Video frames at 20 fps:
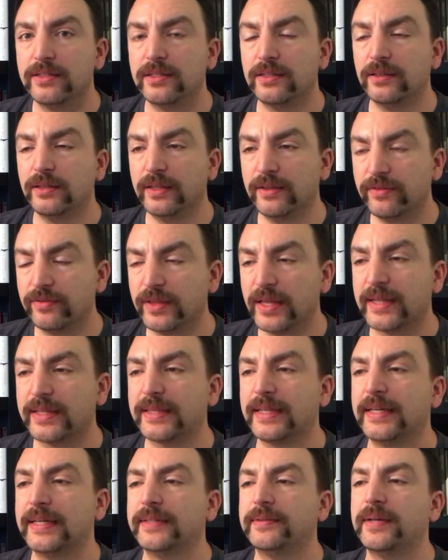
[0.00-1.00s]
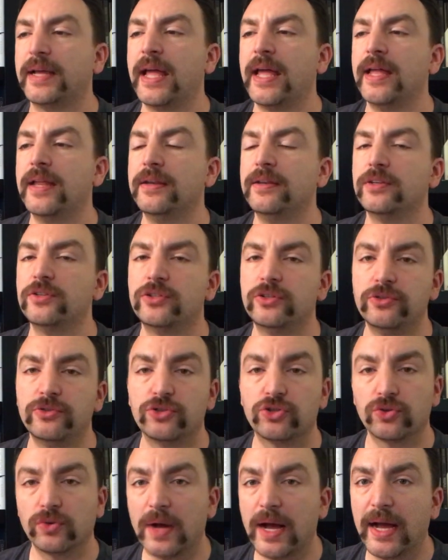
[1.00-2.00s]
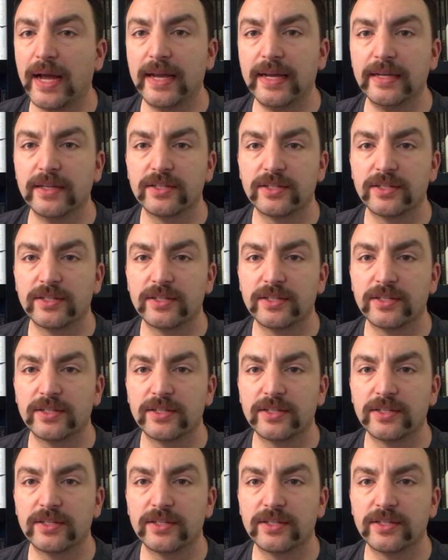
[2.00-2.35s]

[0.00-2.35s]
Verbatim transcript: to live like that and to try